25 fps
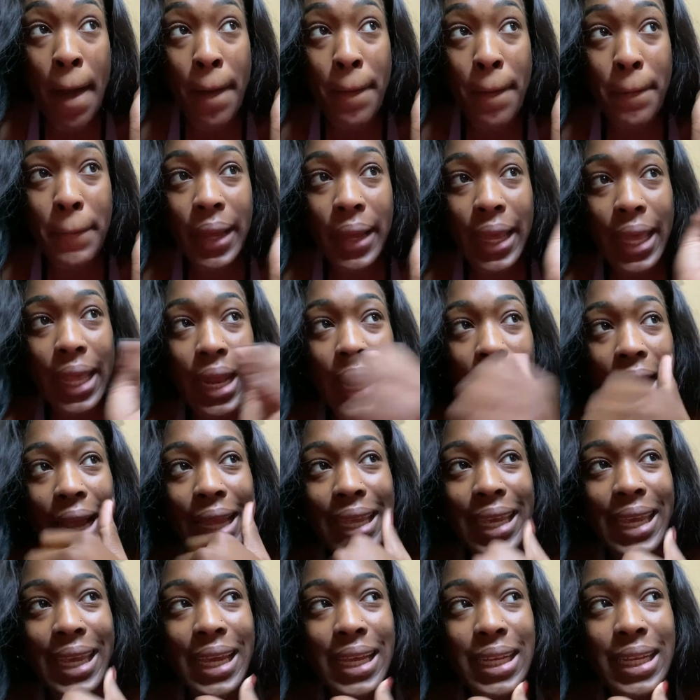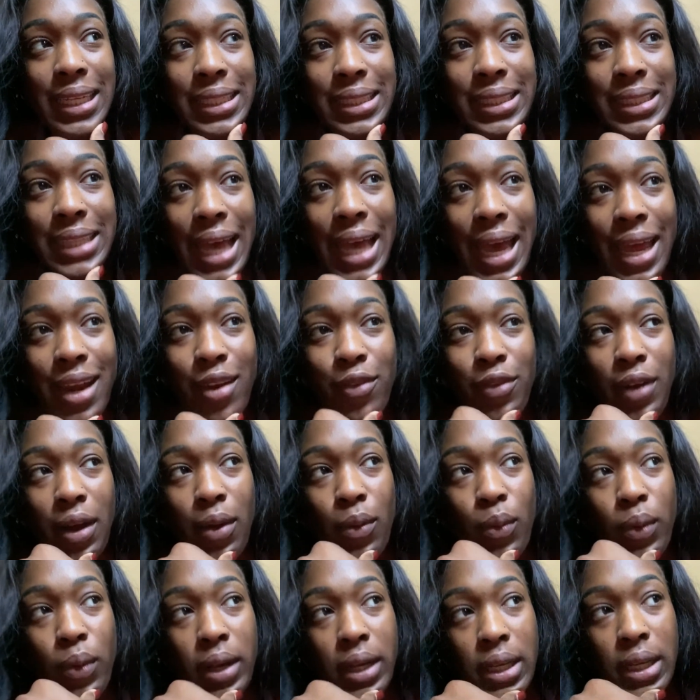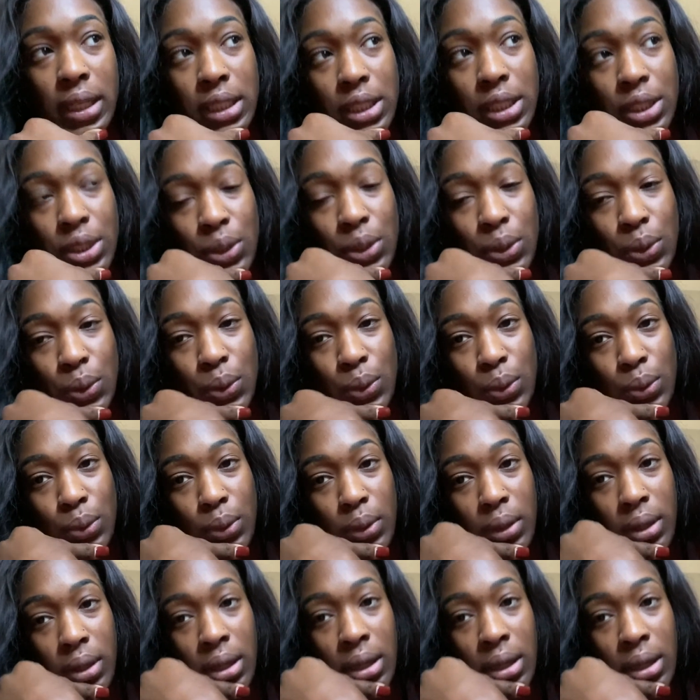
But I can't decide if I want to